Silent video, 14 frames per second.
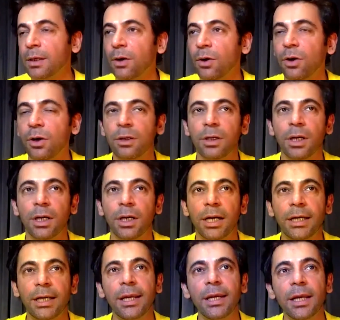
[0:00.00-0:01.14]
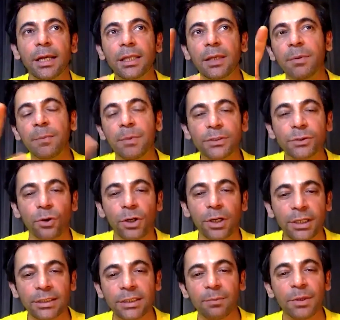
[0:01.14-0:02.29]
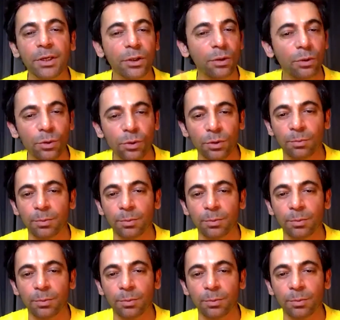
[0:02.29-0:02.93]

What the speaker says: or attain other people's qualities and make your own,